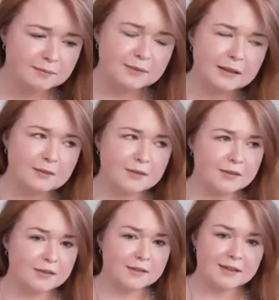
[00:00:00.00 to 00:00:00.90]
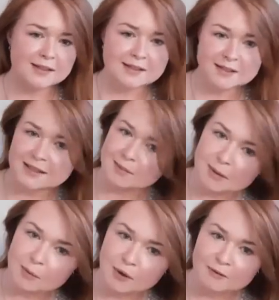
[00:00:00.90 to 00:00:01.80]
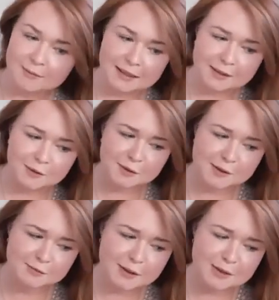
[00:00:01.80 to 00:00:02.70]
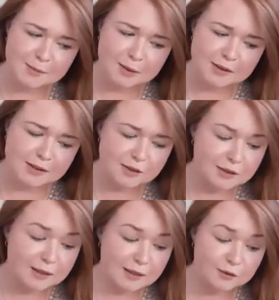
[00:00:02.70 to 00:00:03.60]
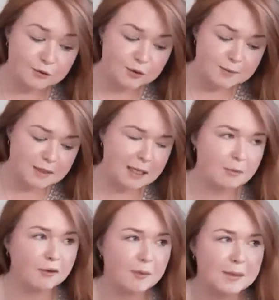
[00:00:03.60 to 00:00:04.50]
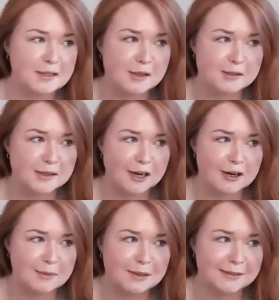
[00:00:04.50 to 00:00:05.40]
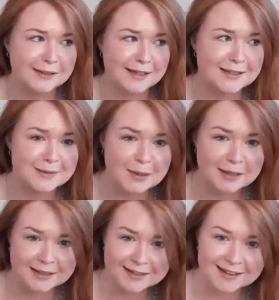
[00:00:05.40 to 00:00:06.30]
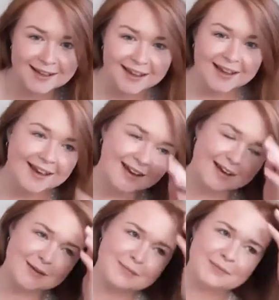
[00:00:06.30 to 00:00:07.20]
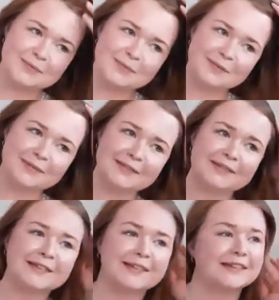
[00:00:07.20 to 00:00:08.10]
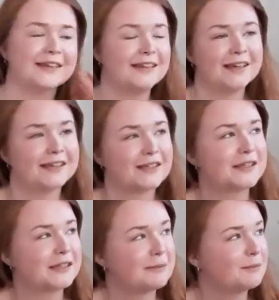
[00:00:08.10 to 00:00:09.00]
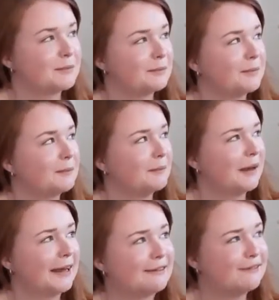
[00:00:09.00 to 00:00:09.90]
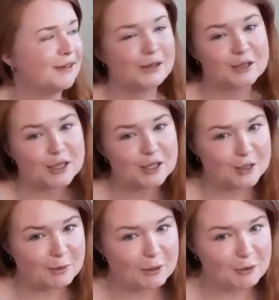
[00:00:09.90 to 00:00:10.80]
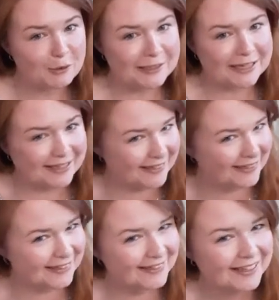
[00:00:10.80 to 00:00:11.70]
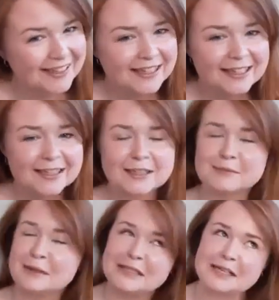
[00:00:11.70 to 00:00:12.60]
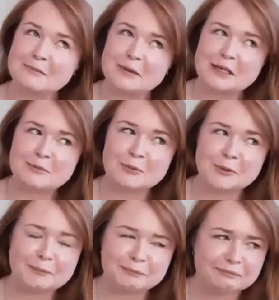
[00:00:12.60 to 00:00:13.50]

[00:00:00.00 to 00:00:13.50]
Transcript: Now this will be one of many autumn wreaths because I love autumn time. I've got my salted caramel candle burning, and yeah, I can feel the change in the weather already. This may sound mad, but